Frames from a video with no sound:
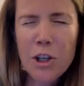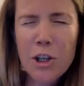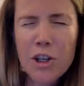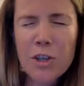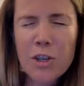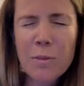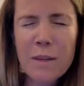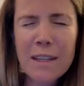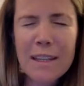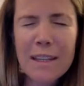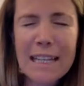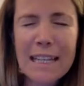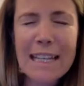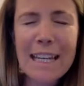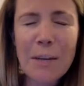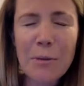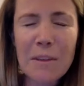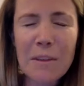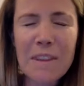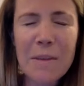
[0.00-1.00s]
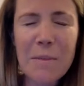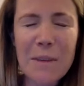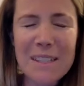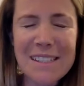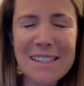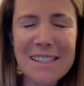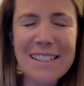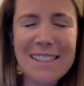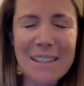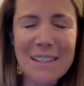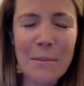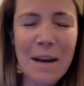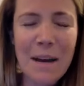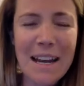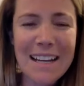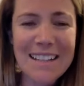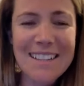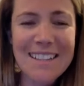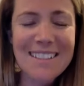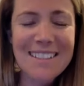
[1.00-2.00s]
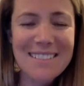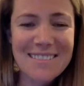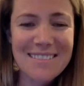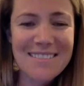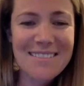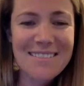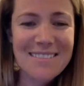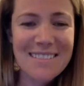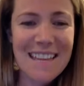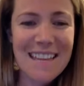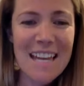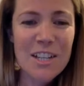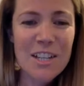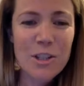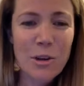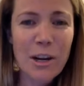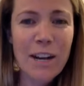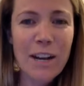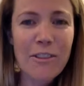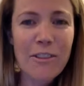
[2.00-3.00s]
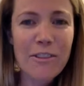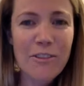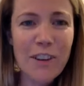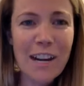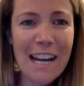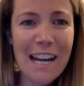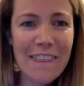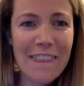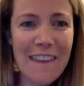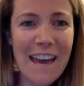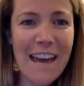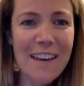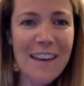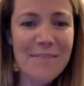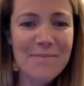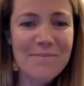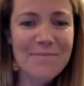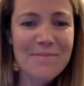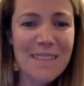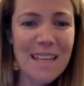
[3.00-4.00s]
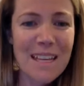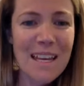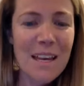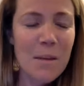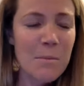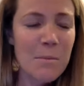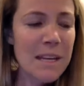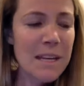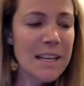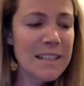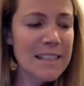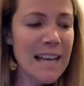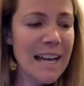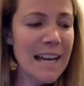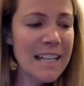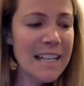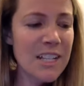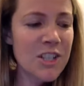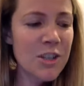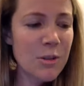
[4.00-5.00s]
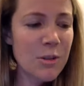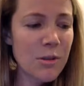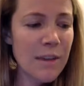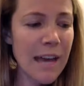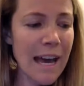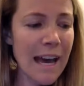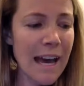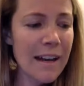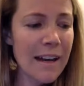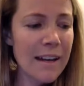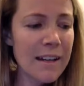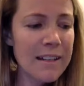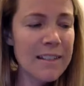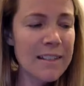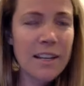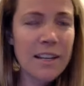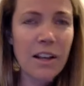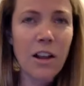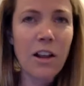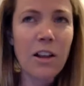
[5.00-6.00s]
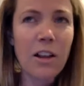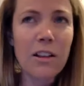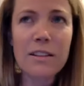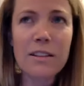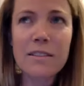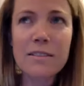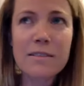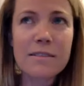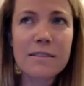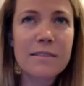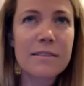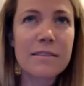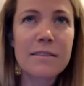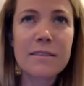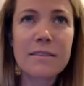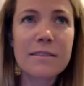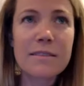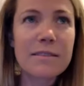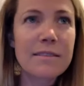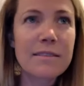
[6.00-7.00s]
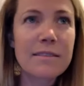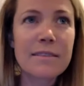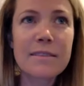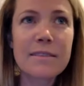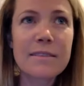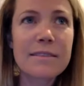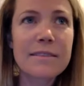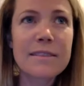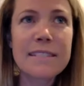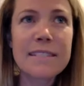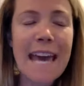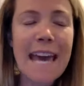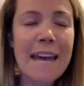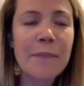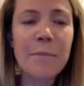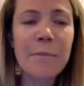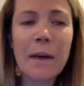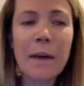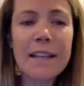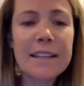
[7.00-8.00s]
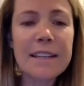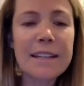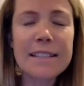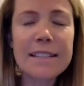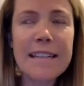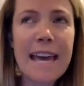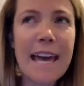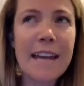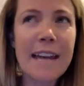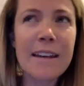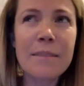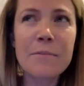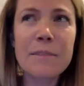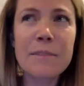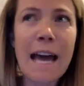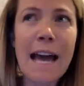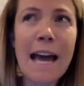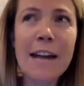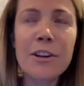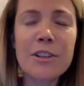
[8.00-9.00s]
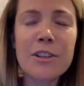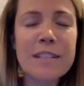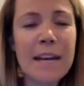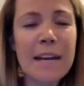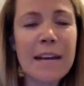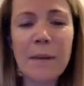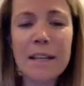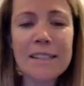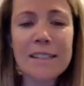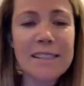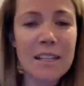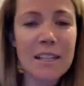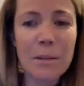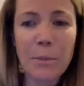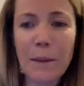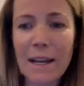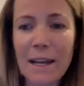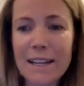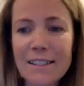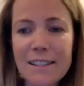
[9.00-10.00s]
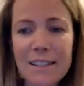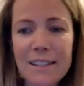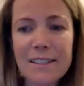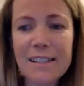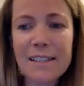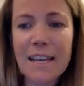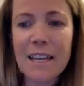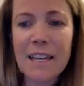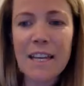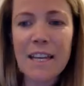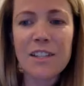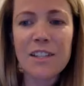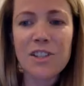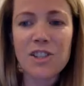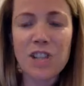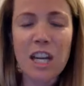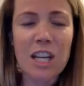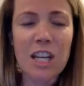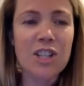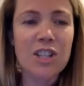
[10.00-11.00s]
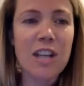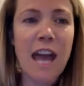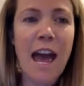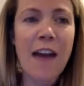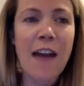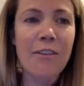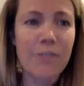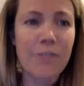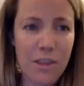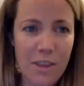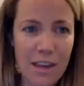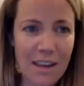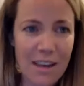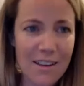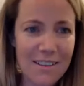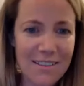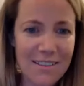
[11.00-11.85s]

should be leading with the business in mind and don't ever forget that because i didn't do that until 10 month 10 9 or 10 months into plexus and it has changed everything